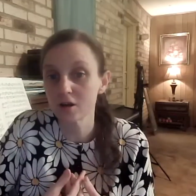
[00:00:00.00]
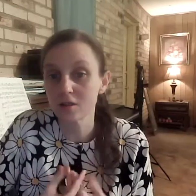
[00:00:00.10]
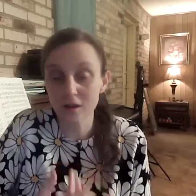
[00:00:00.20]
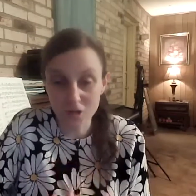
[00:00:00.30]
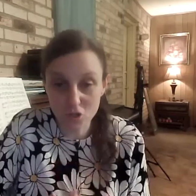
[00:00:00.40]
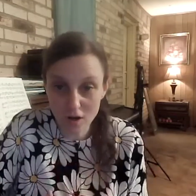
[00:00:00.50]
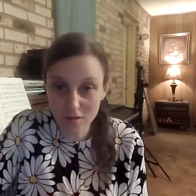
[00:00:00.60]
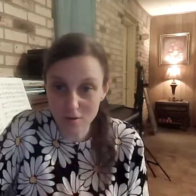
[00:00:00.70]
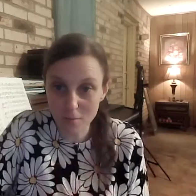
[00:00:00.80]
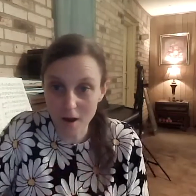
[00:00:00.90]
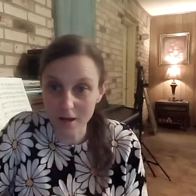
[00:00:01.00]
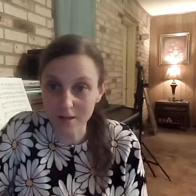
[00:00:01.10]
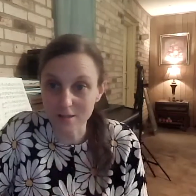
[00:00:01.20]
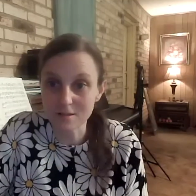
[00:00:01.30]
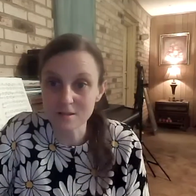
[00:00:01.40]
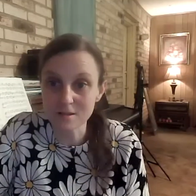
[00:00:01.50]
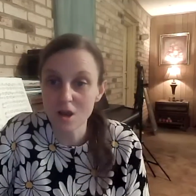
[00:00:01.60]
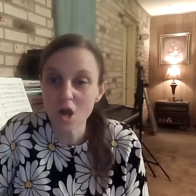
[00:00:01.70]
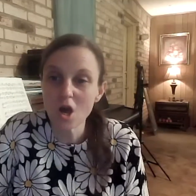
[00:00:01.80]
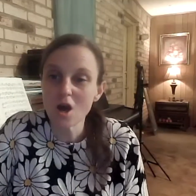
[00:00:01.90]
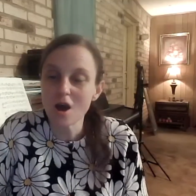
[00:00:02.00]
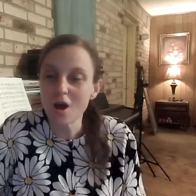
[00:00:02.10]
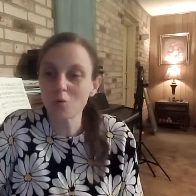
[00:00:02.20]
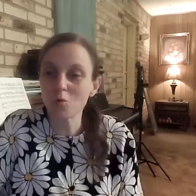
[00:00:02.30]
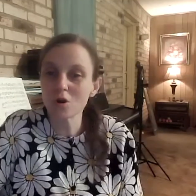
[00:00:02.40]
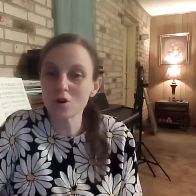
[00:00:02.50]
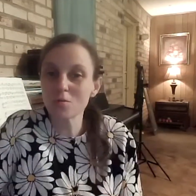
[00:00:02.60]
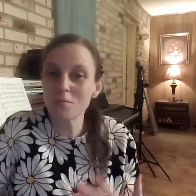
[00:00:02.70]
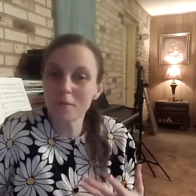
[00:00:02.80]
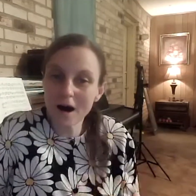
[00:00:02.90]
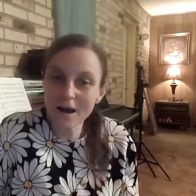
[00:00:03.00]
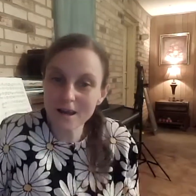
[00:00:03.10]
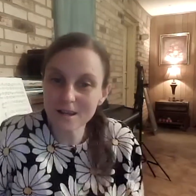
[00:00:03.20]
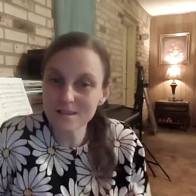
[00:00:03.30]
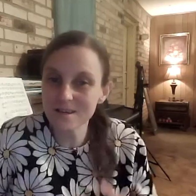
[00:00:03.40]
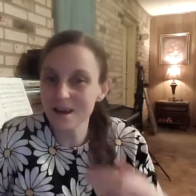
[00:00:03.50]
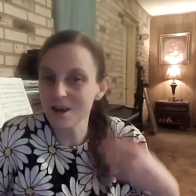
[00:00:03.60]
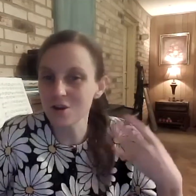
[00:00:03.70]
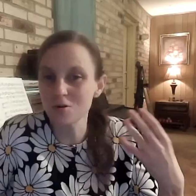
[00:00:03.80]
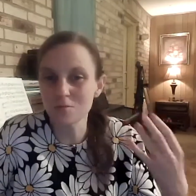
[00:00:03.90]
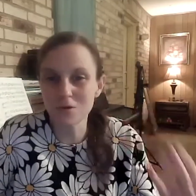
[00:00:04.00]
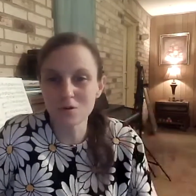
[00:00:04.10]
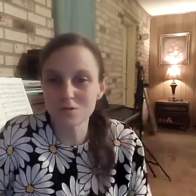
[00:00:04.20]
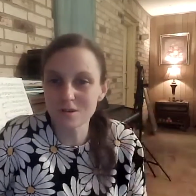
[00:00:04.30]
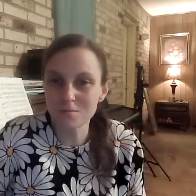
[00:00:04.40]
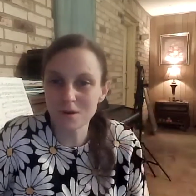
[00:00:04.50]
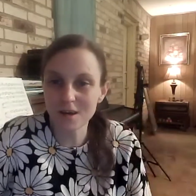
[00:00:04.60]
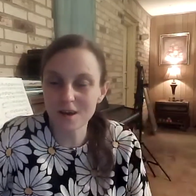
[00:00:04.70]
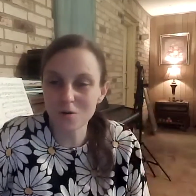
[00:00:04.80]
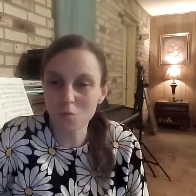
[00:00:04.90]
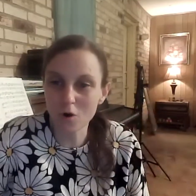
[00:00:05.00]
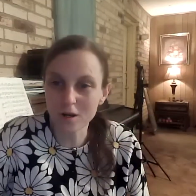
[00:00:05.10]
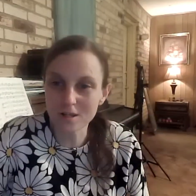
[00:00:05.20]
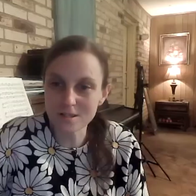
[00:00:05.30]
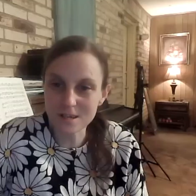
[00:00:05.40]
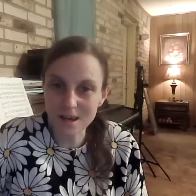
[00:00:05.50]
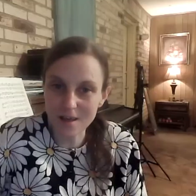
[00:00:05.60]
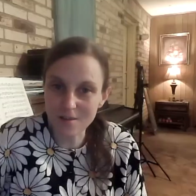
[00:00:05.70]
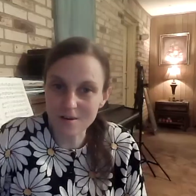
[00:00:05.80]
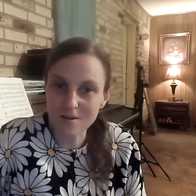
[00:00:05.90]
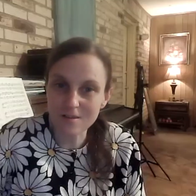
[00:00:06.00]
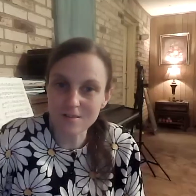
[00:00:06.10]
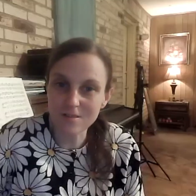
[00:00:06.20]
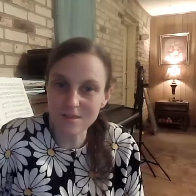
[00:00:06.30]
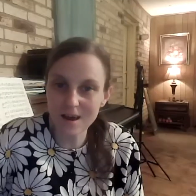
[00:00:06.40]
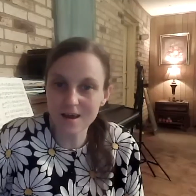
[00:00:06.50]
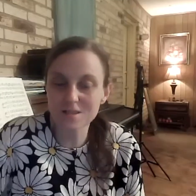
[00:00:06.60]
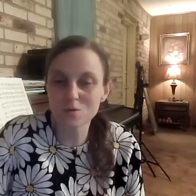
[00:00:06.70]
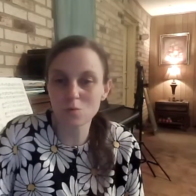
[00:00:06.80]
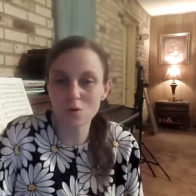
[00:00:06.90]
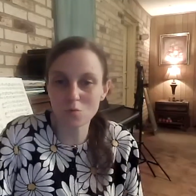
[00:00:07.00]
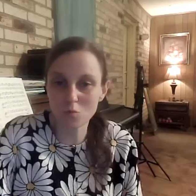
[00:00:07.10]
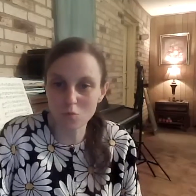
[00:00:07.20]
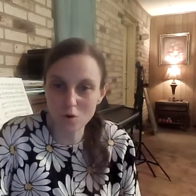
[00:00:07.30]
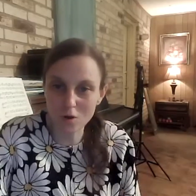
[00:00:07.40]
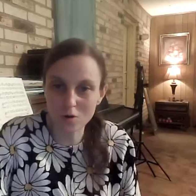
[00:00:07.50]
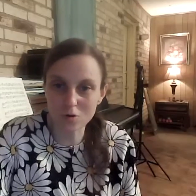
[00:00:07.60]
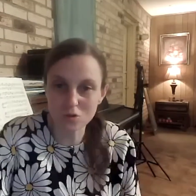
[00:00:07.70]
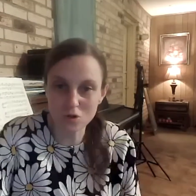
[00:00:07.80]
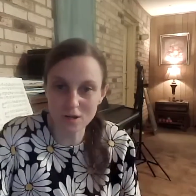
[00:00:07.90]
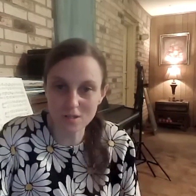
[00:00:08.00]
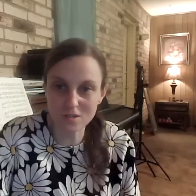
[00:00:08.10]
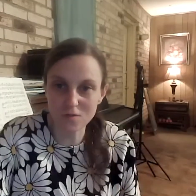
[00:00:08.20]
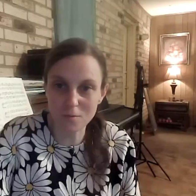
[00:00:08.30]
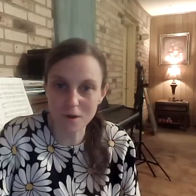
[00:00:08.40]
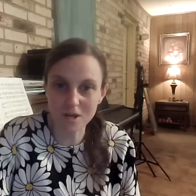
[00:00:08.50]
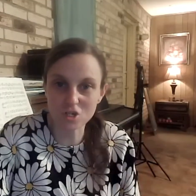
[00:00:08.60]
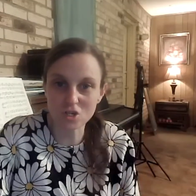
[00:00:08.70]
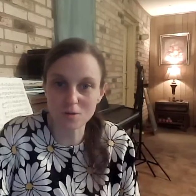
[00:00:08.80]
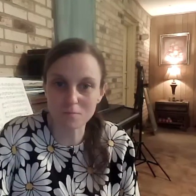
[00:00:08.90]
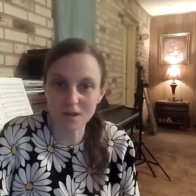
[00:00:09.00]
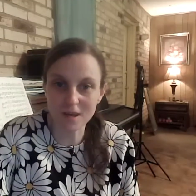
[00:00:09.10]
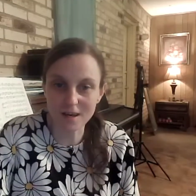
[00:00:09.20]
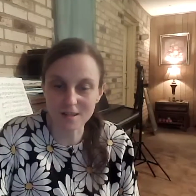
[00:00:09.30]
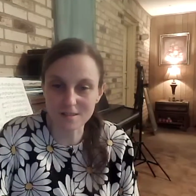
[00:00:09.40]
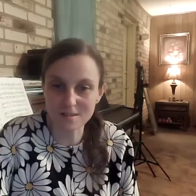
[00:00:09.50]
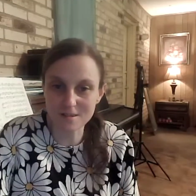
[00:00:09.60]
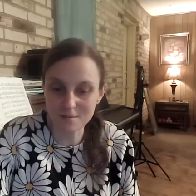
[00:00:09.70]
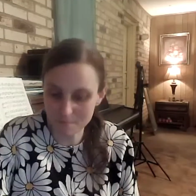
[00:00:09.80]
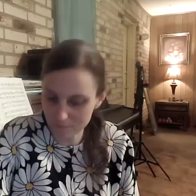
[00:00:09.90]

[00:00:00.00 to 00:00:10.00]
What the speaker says: they train their minds. And when your mind and your music begin working together, that's when real transformation begins.